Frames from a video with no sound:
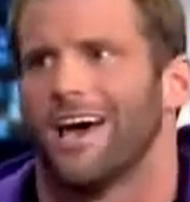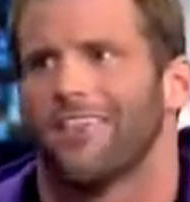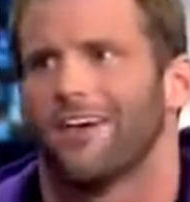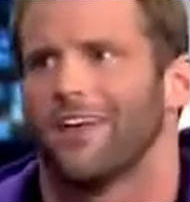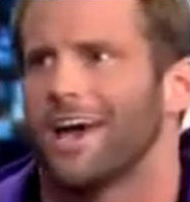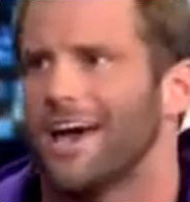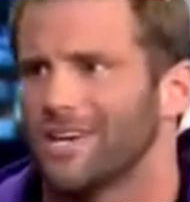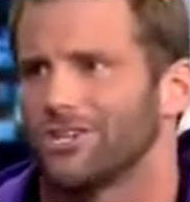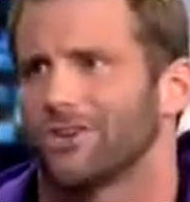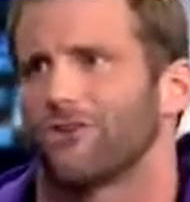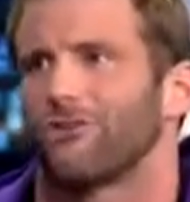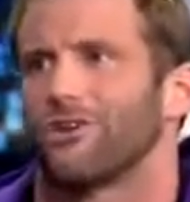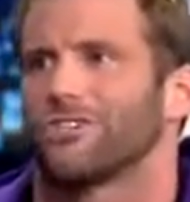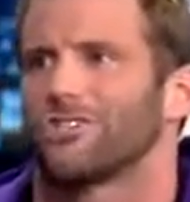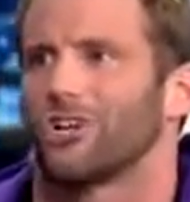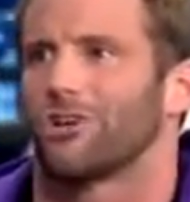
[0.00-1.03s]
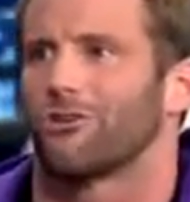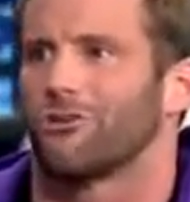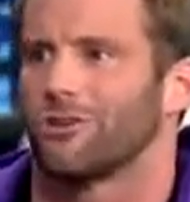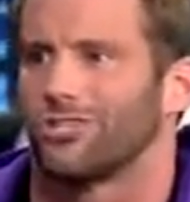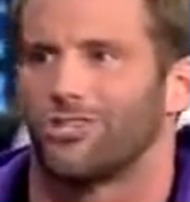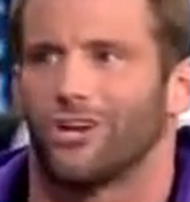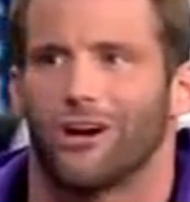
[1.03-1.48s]
Then Edge and Christian,
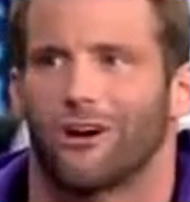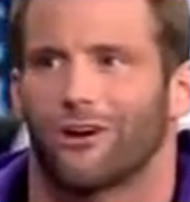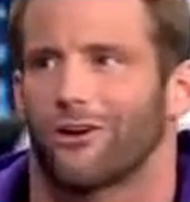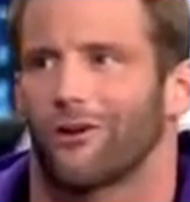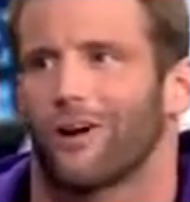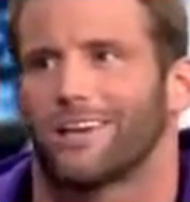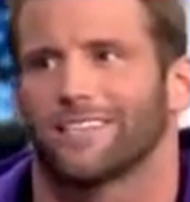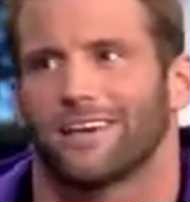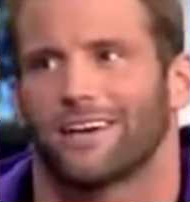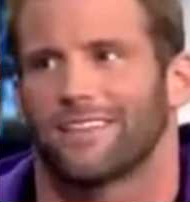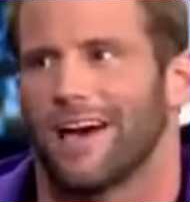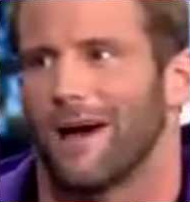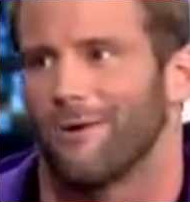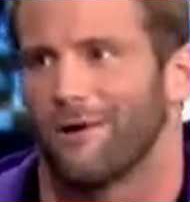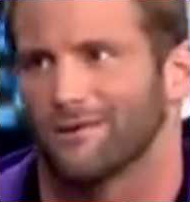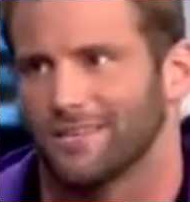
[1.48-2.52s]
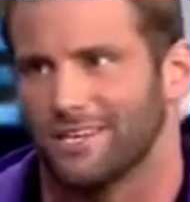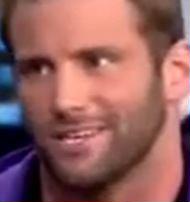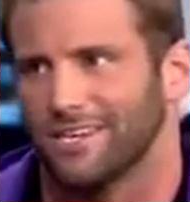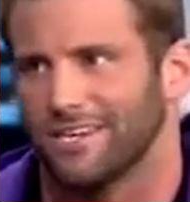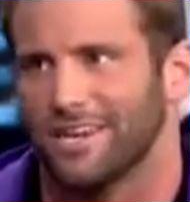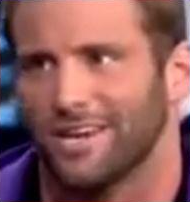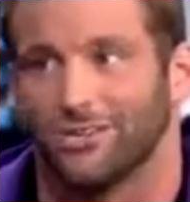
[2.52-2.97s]
Chris Jericho, guys like that when I was a
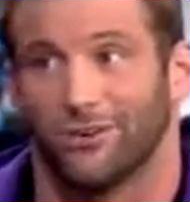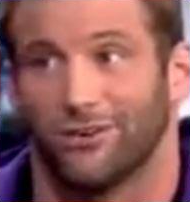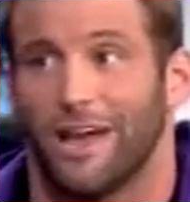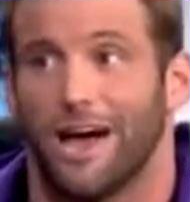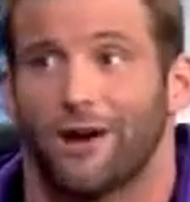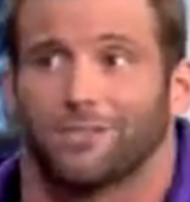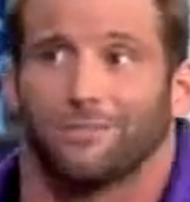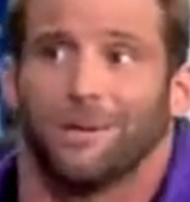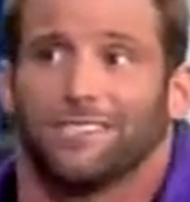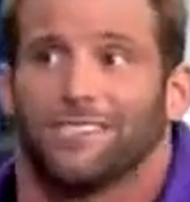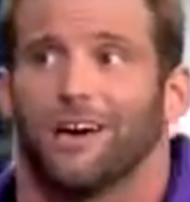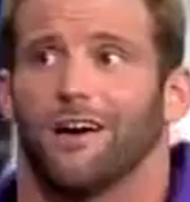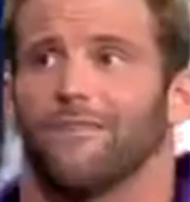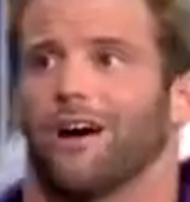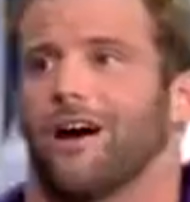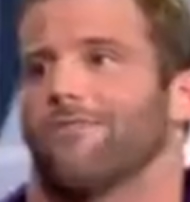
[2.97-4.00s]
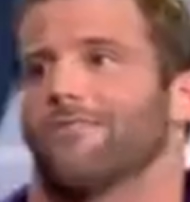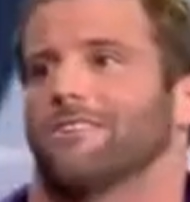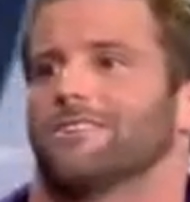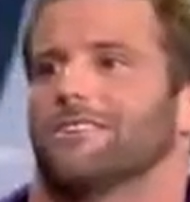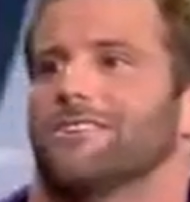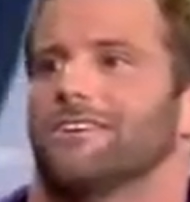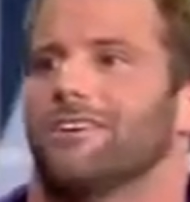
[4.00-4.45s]
teenager. Now it's myself,
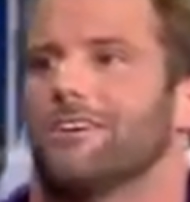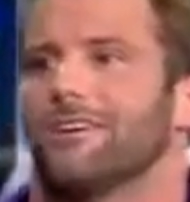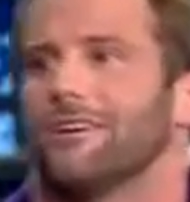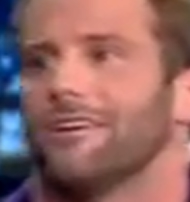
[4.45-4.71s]
obviously.